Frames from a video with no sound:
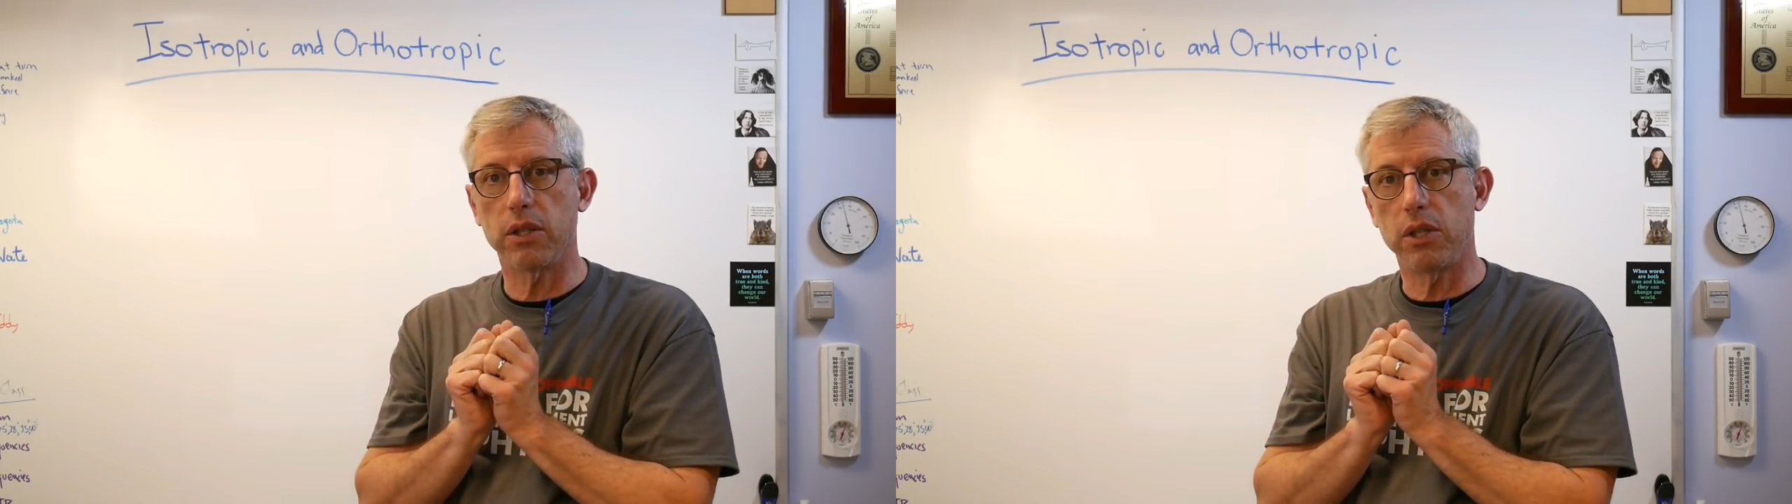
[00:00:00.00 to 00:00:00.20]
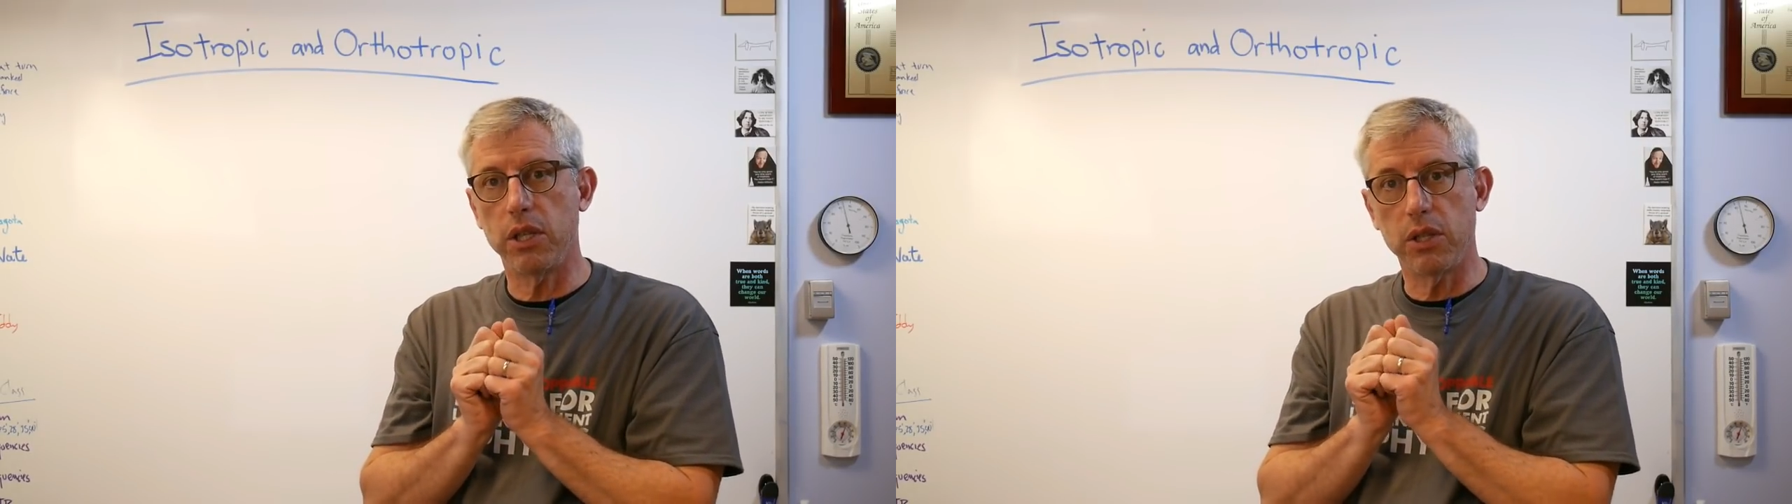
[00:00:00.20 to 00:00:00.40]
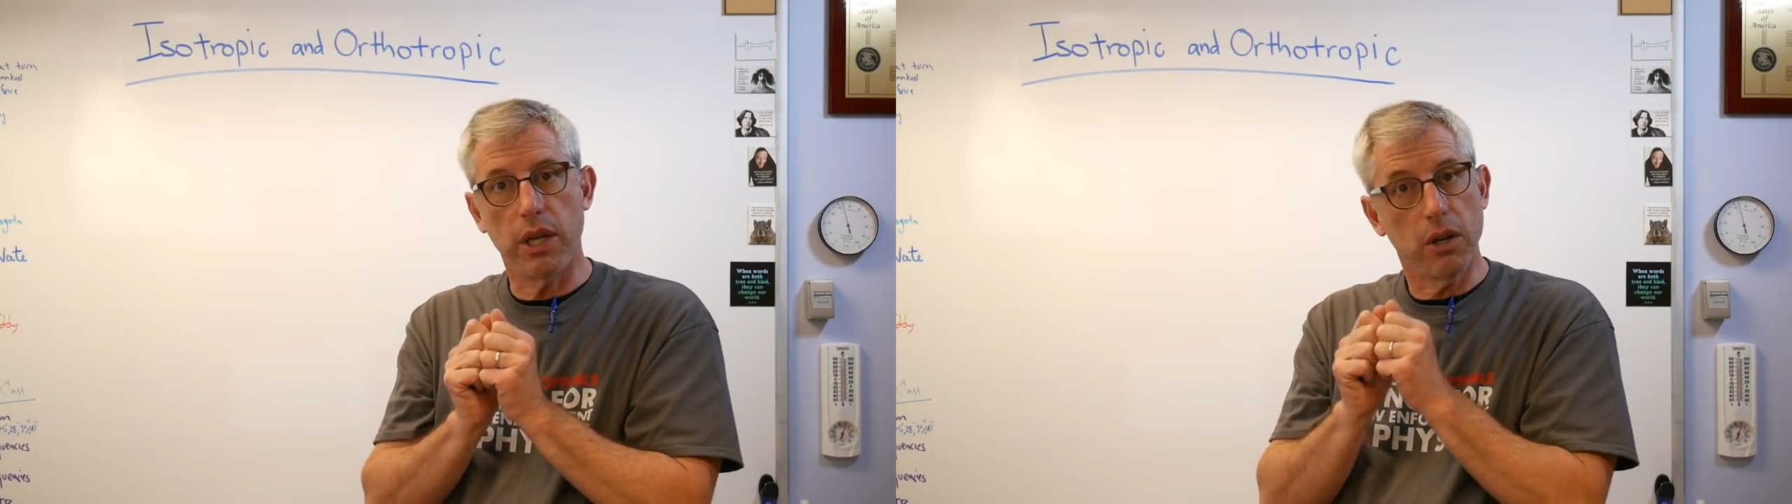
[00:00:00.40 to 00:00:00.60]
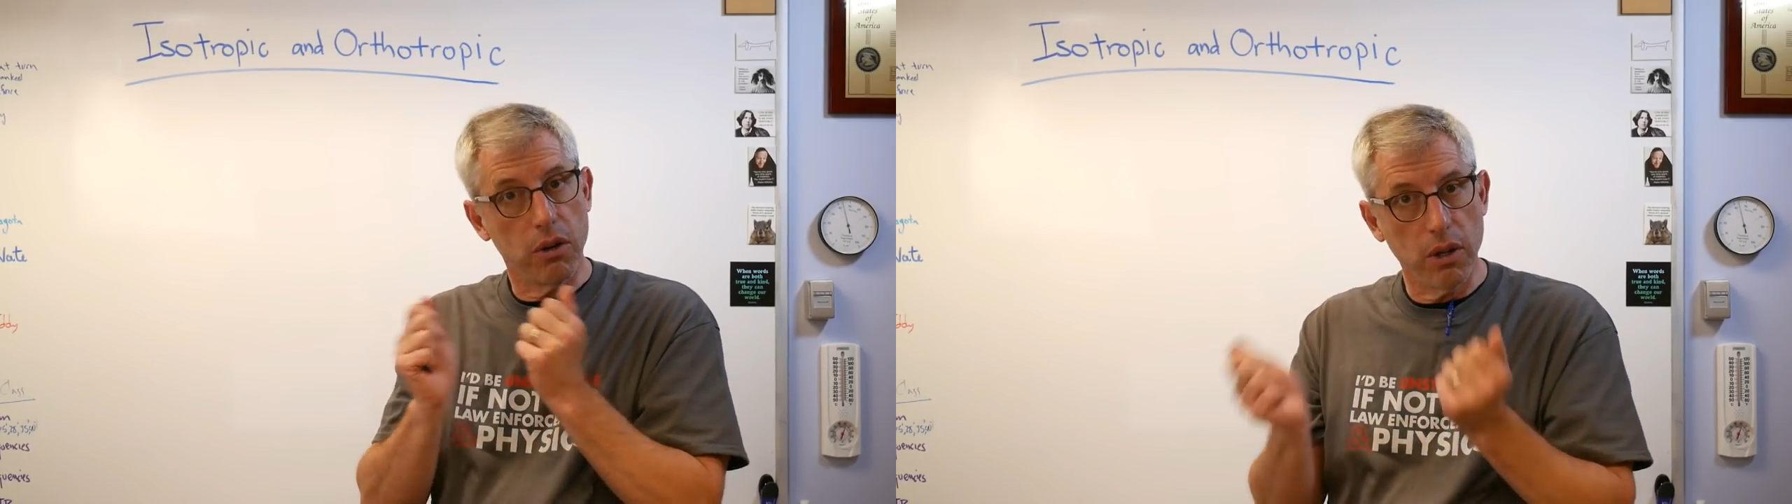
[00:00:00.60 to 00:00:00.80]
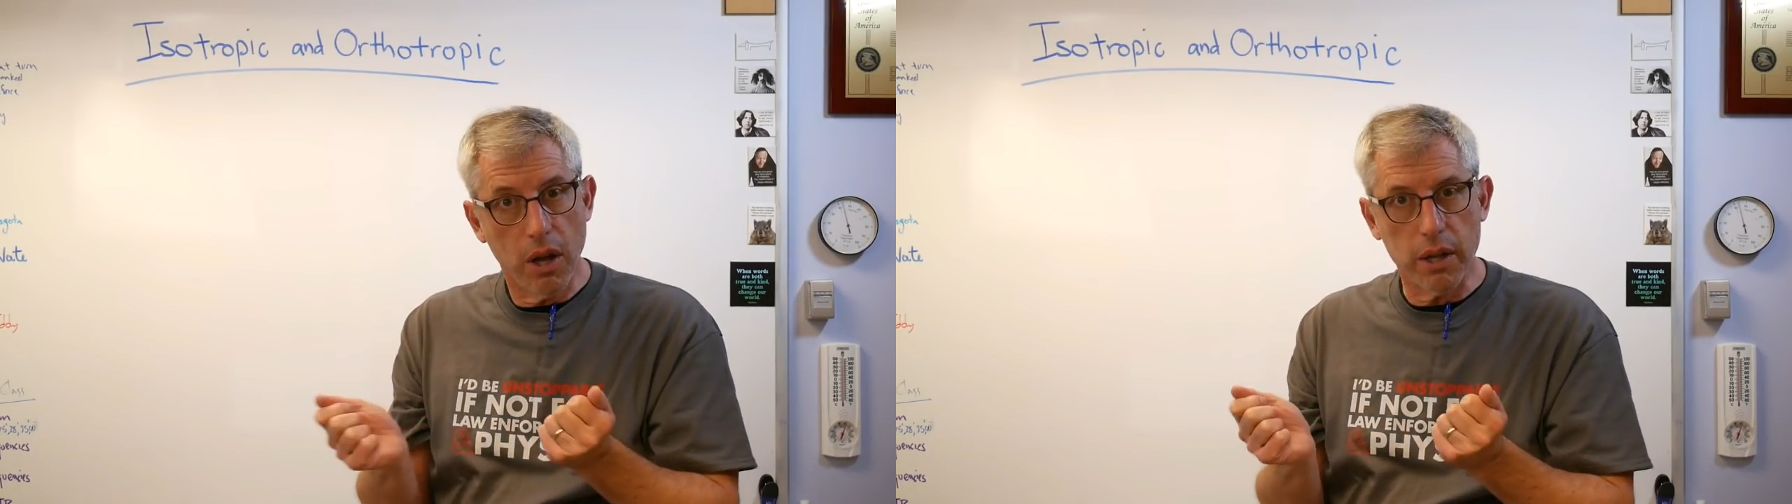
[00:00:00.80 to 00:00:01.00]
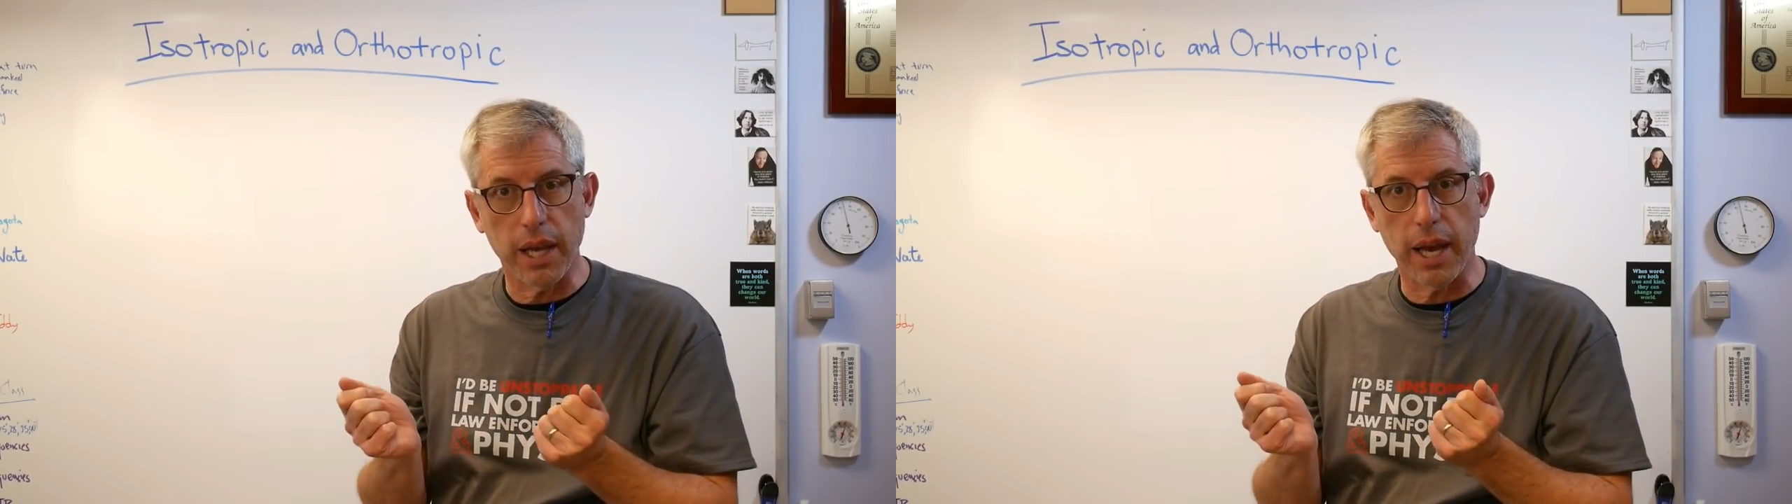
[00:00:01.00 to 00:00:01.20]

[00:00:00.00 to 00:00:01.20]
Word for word: the cheese stick or along the